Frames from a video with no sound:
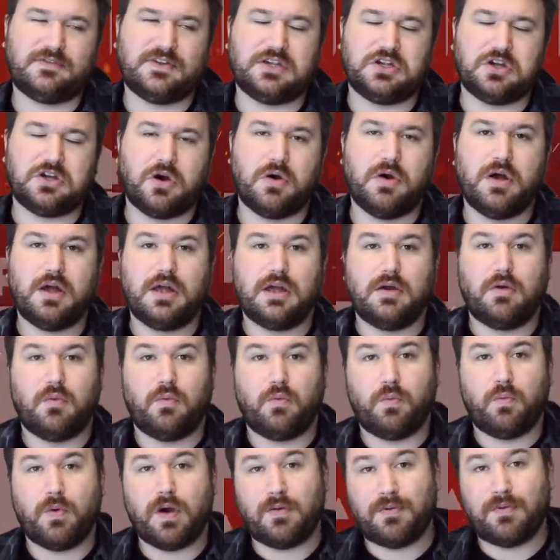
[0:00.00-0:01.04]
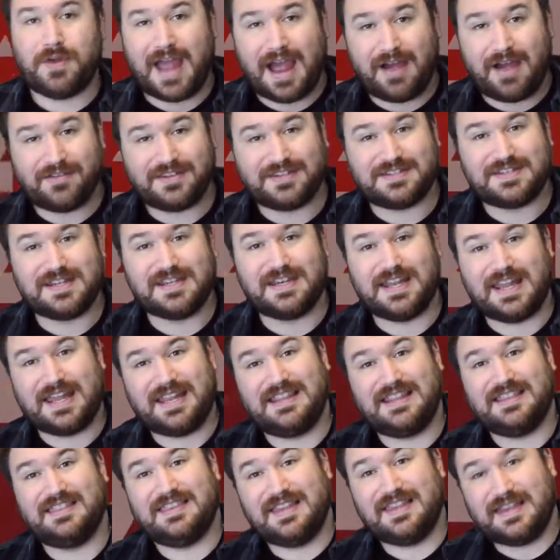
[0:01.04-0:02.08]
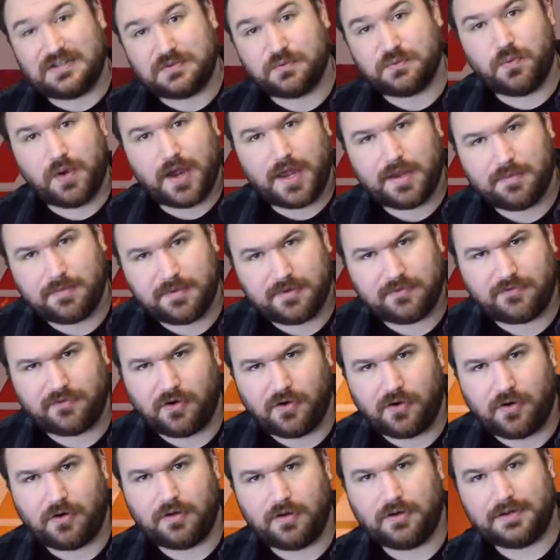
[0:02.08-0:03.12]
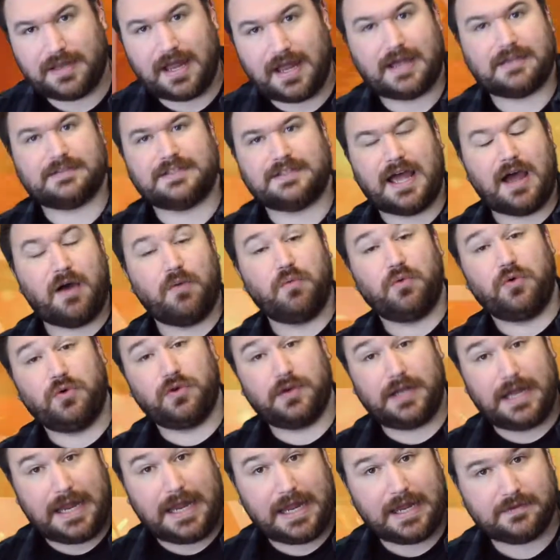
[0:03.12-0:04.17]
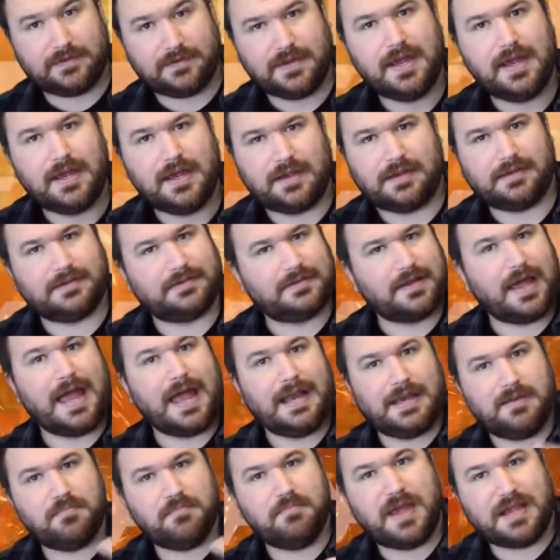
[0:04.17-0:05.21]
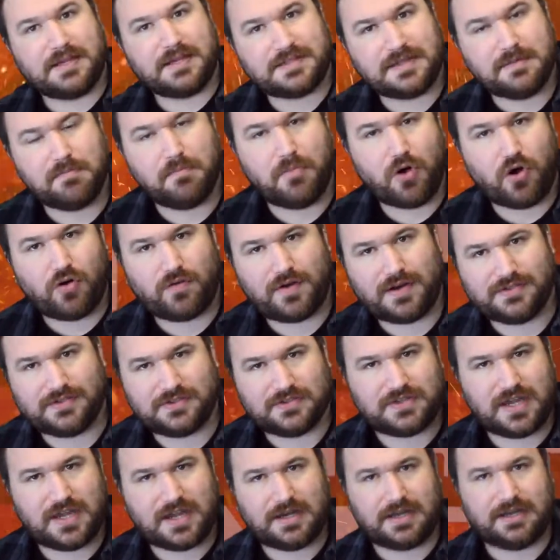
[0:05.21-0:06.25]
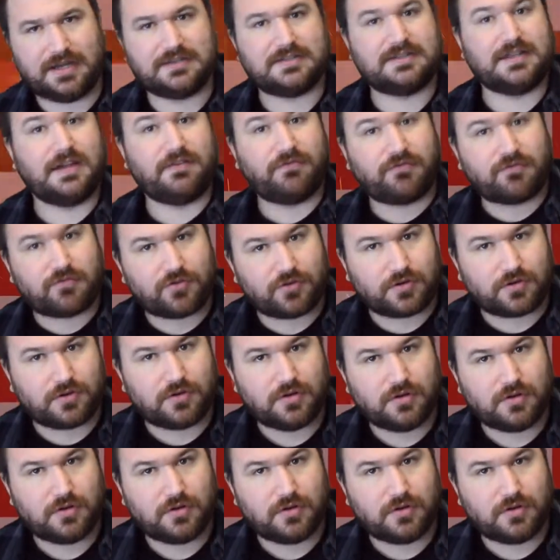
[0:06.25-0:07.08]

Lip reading: Then you go, well, we haven't seen it this way before. That's how good it is. And it makes it more entertaining. It's different.